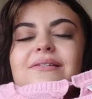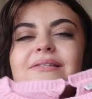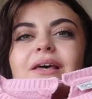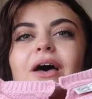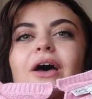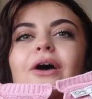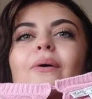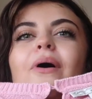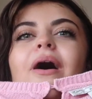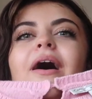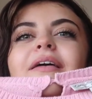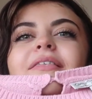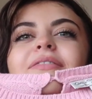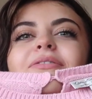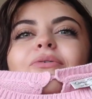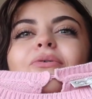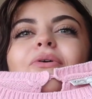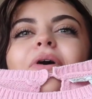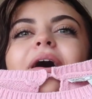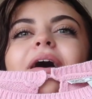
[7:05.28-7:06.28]
So I
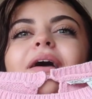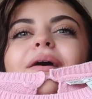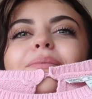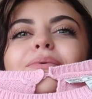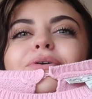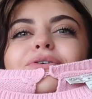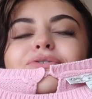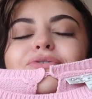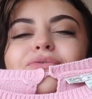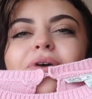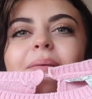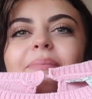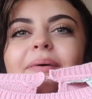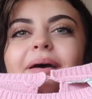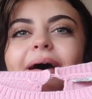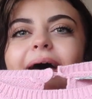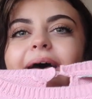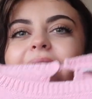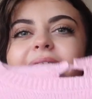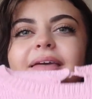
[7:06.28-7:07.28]
thought I would grab
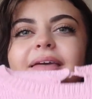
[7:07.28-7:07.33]
it. I